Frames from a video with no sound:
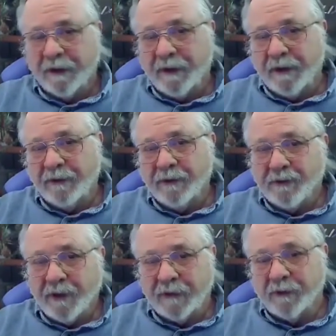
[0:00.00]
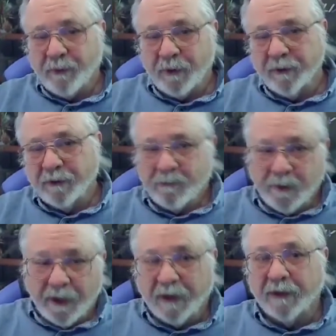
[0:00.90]
And then you have to be able to
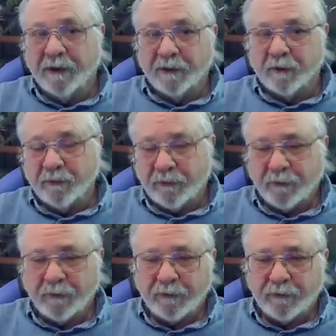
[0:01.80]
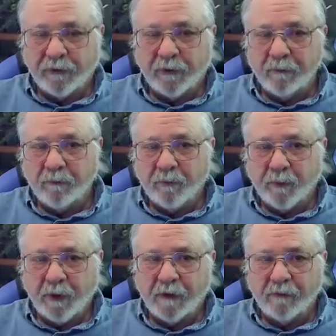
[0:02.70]
be analytical. So it's kind
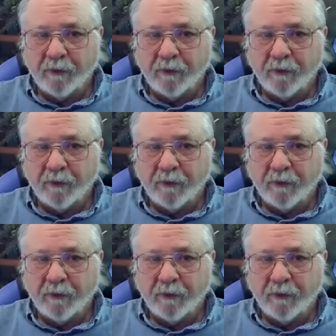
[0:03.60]
of